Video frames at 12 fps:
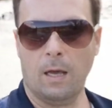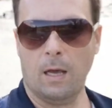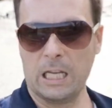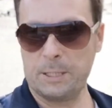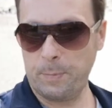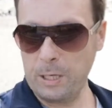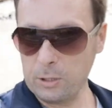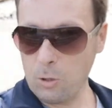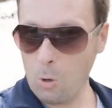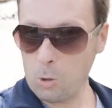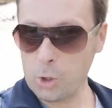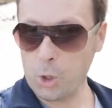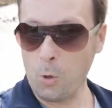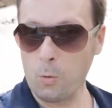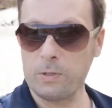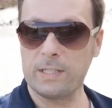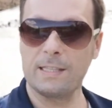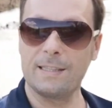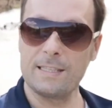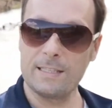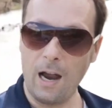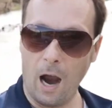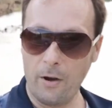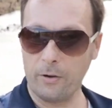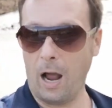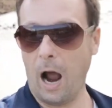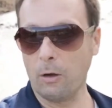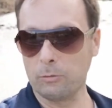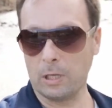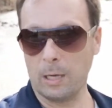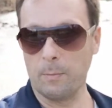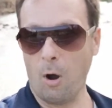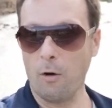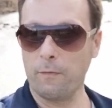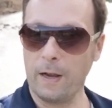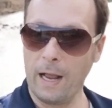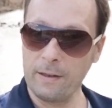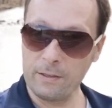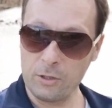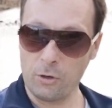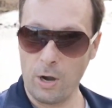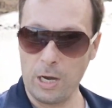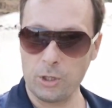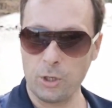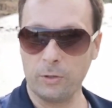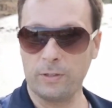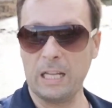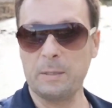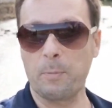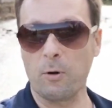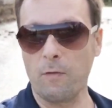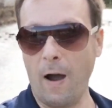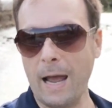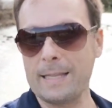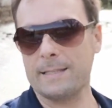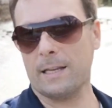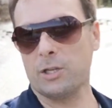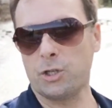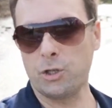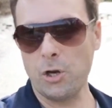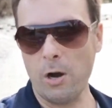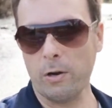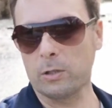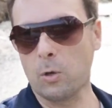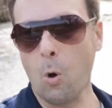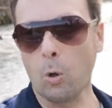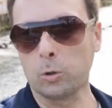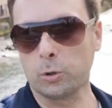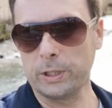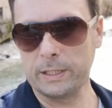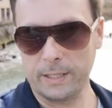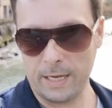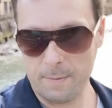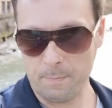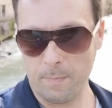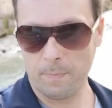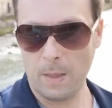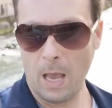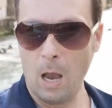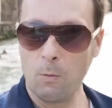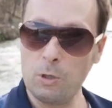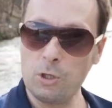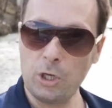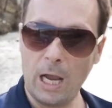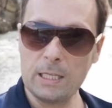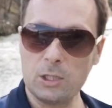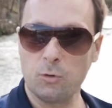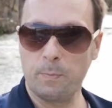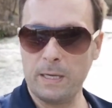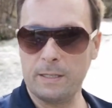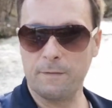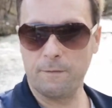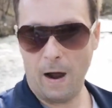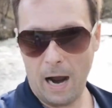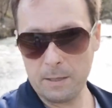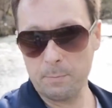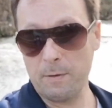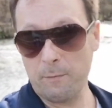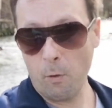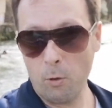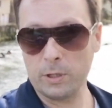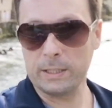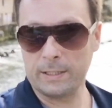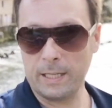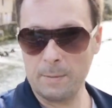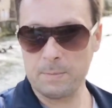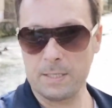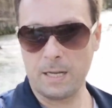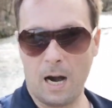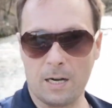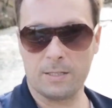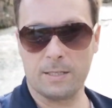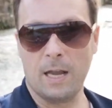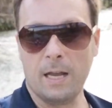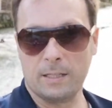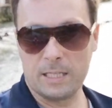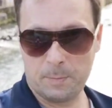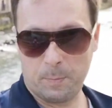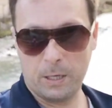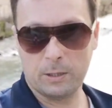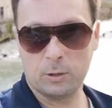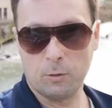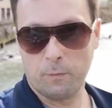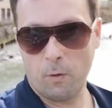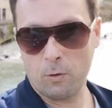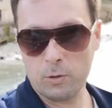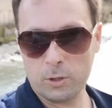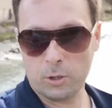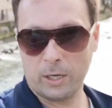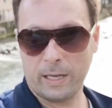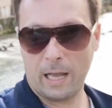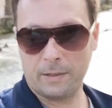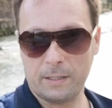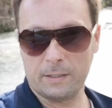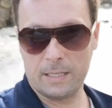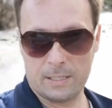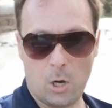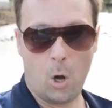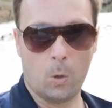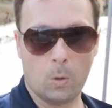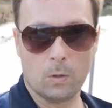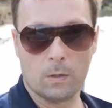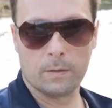A sprint goal shows the desired outcome of an iteration that provides a shared goal to the team, which has to be defined before the team starts the sprint to focus on getting this goal.